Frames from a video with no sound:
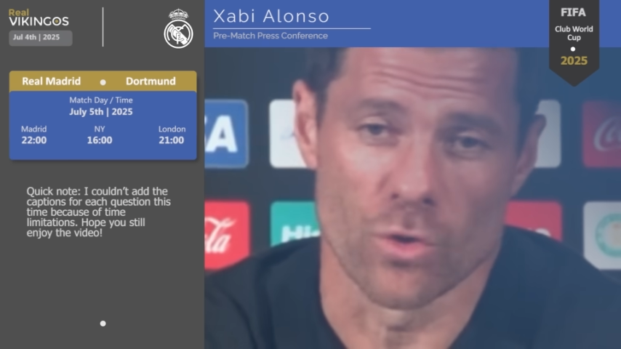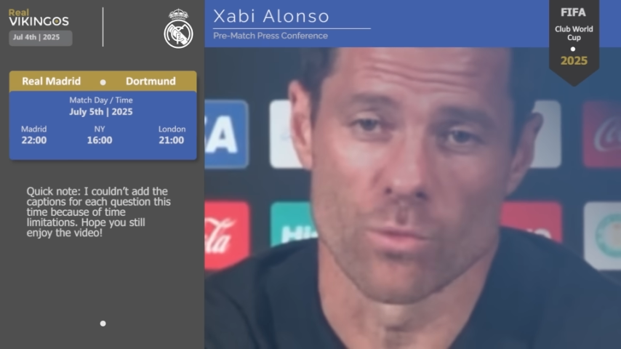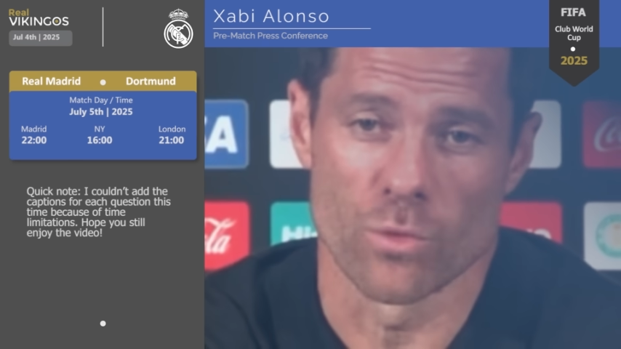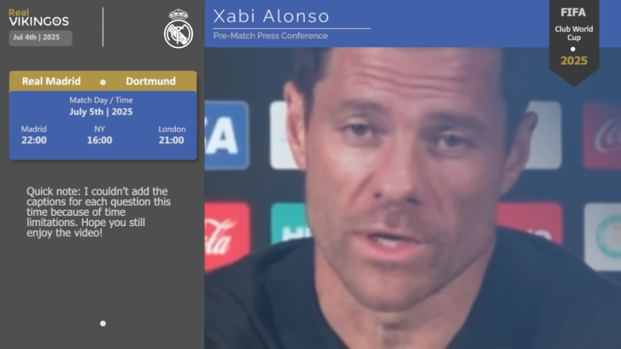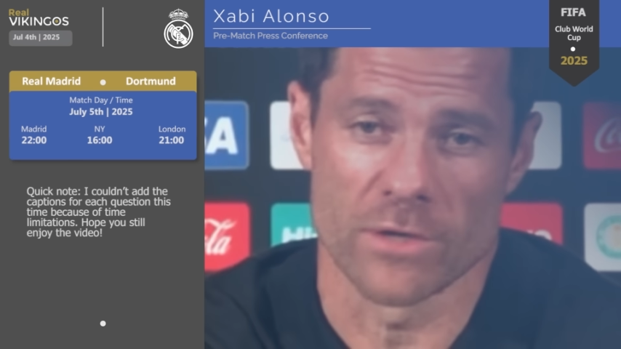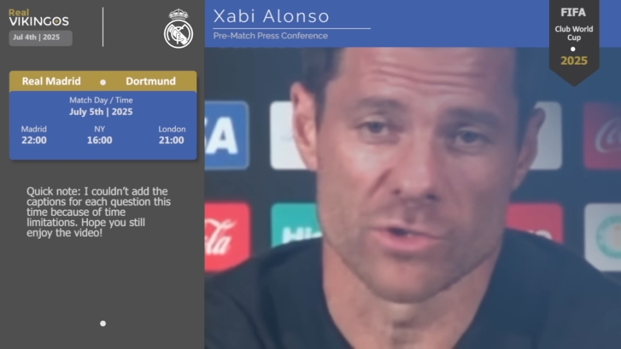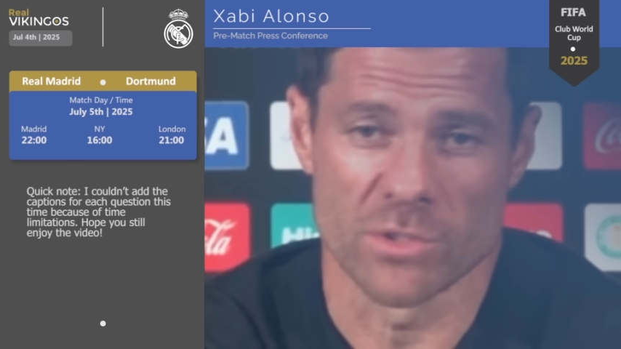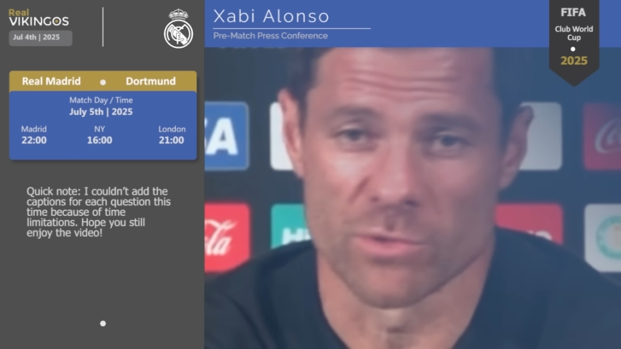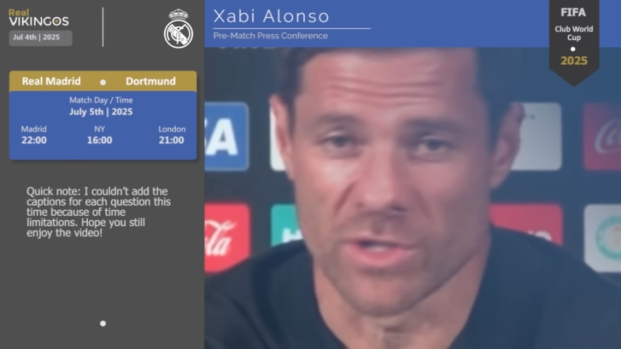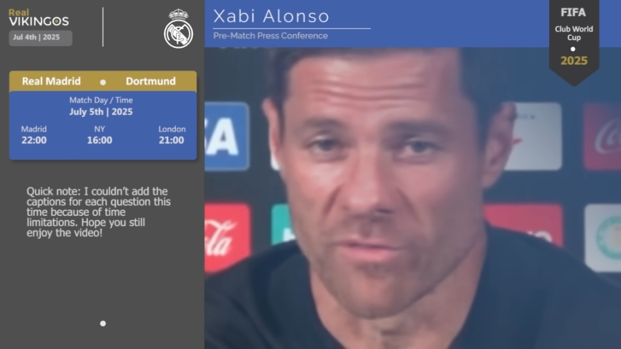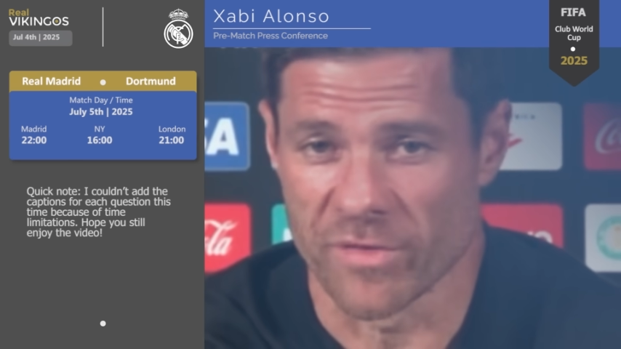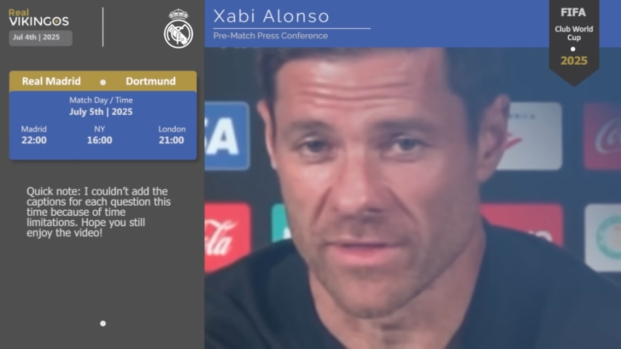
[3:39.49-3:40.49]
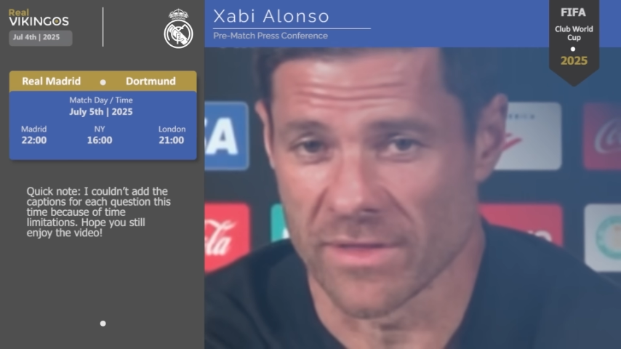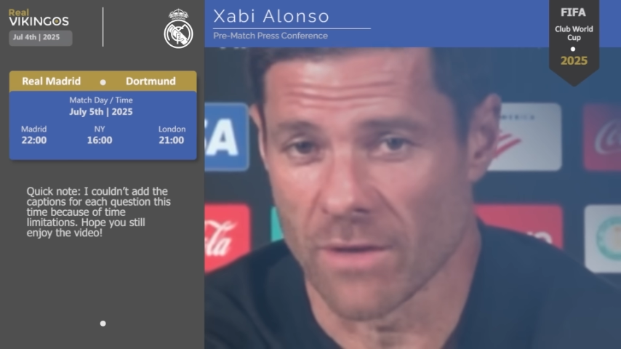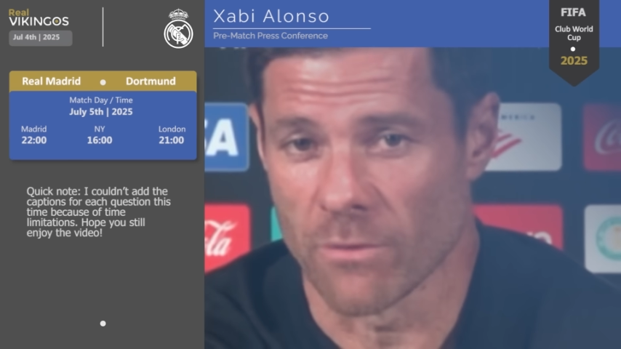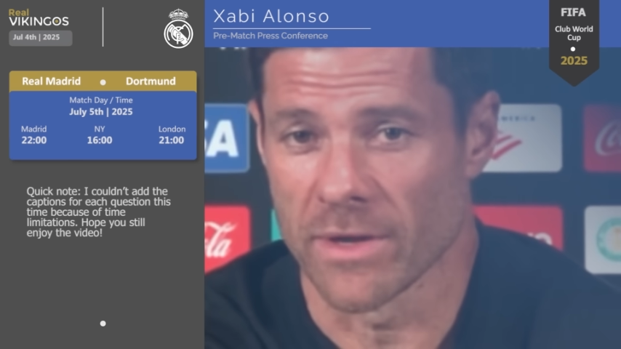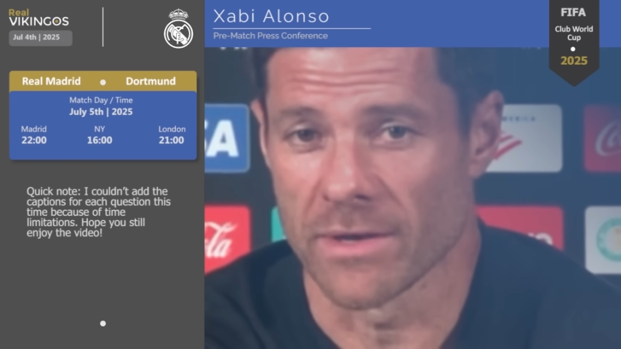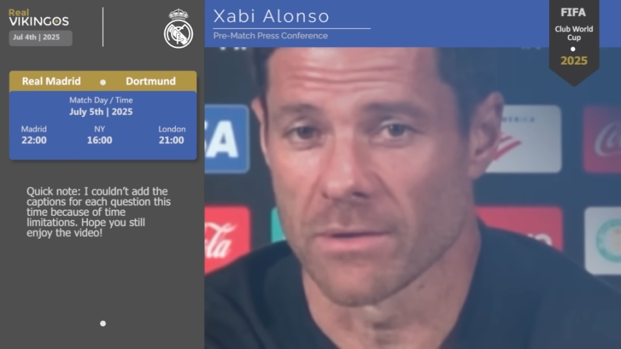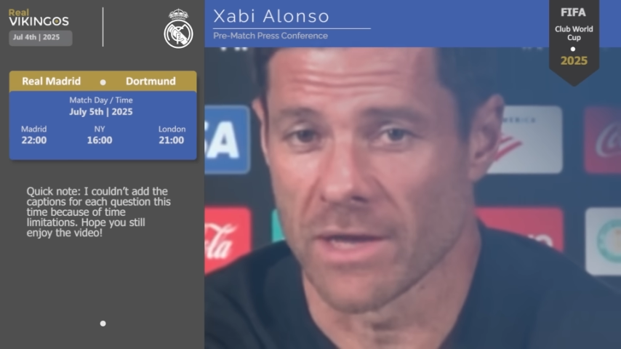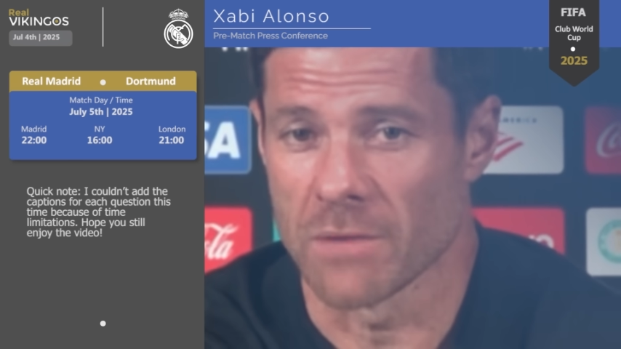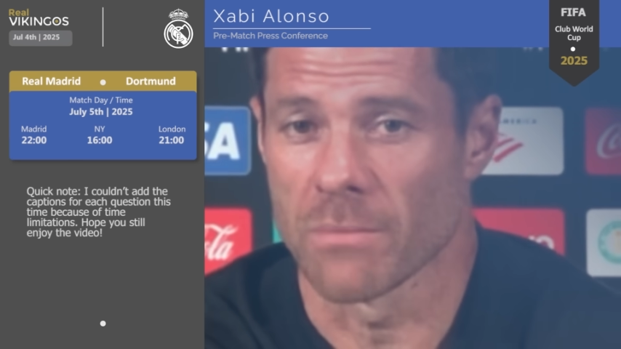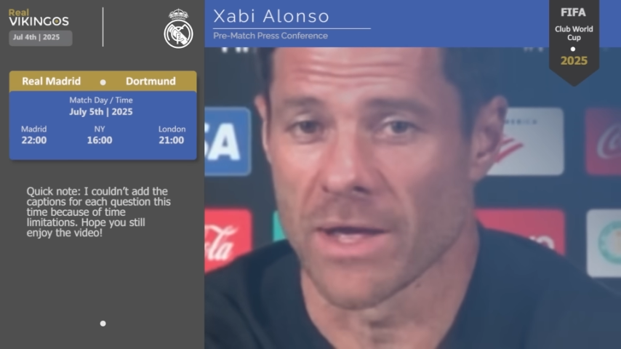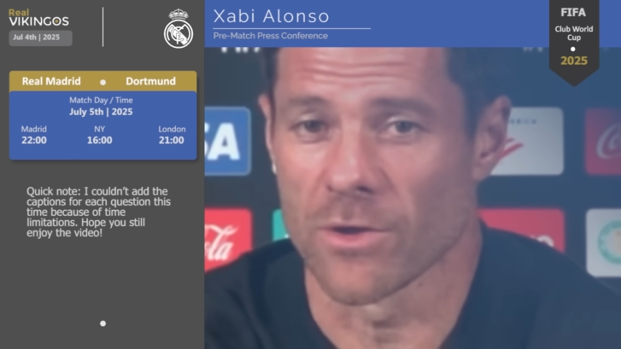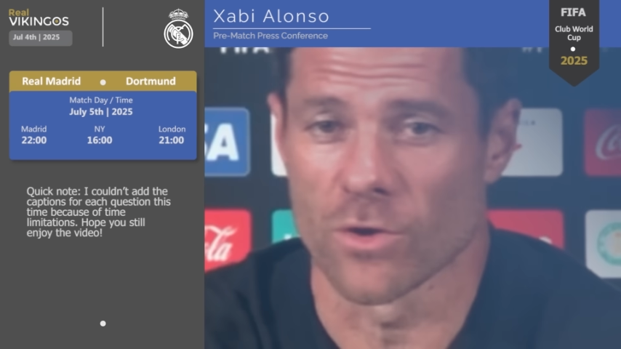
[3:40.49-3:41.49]
Dortmund looks more
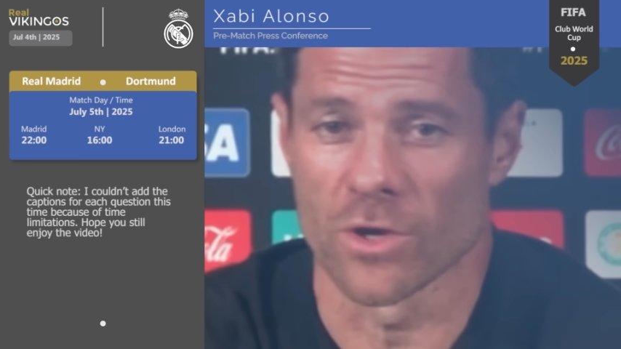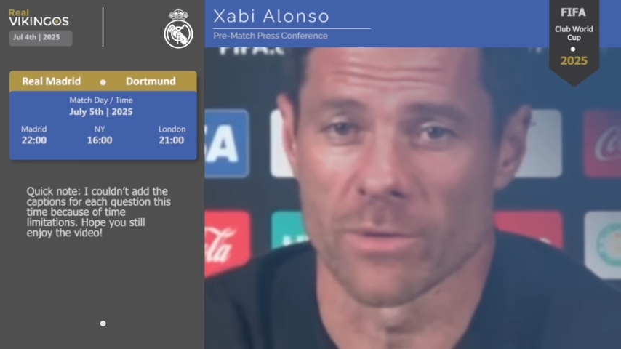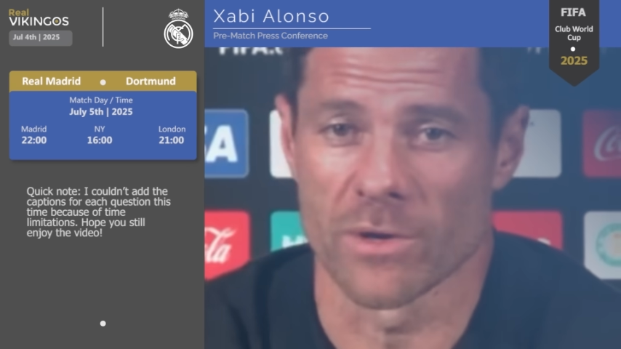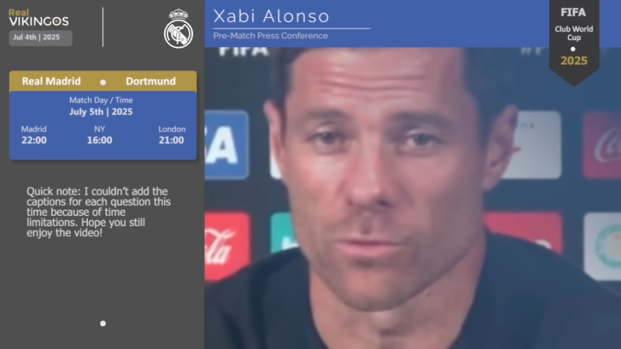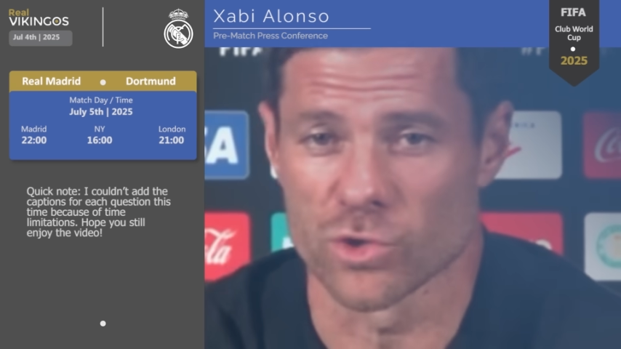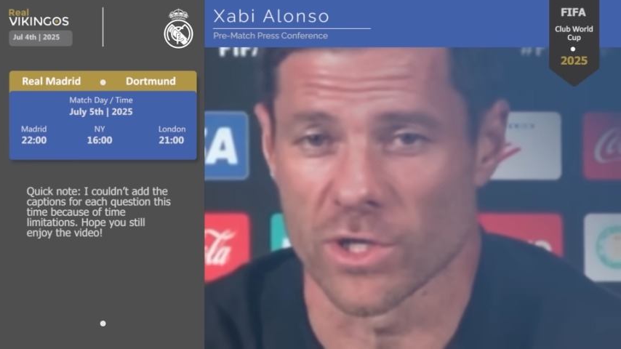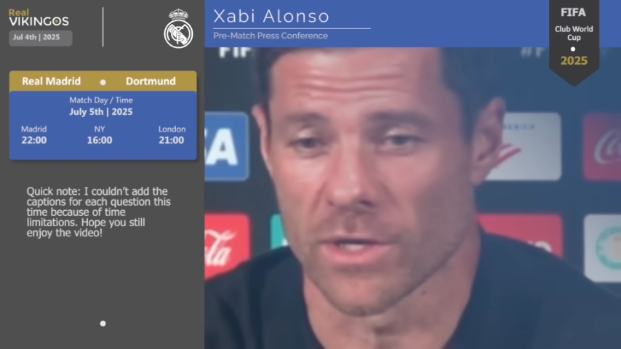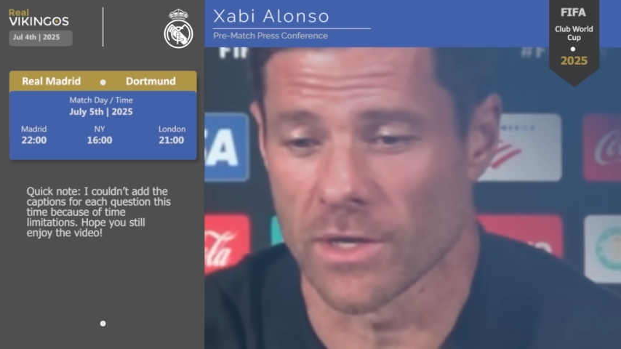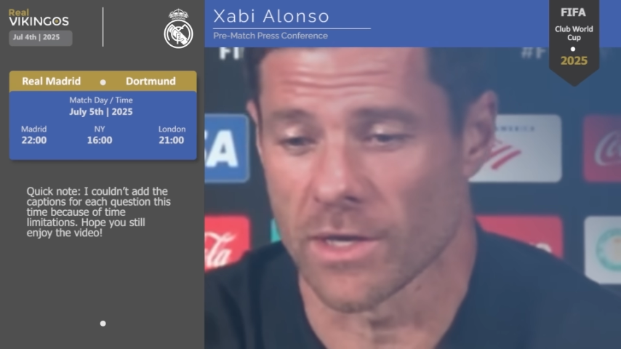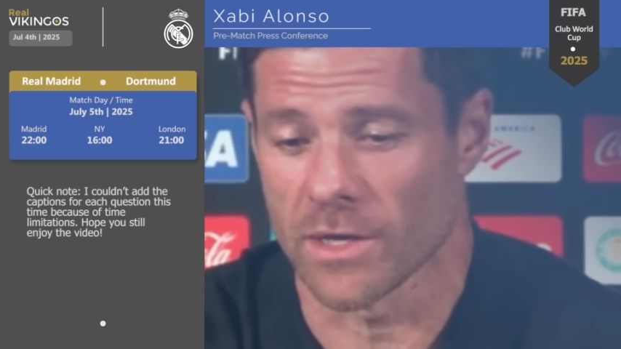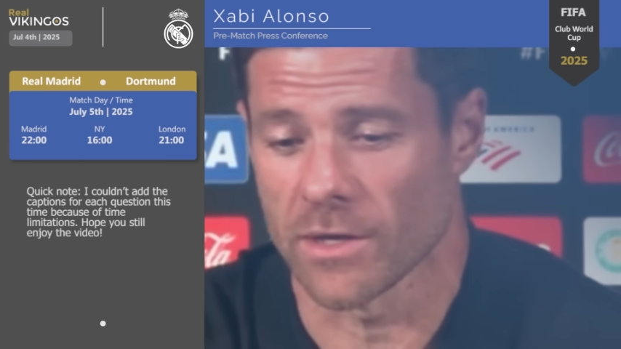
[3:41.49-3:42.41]
like the Dortmund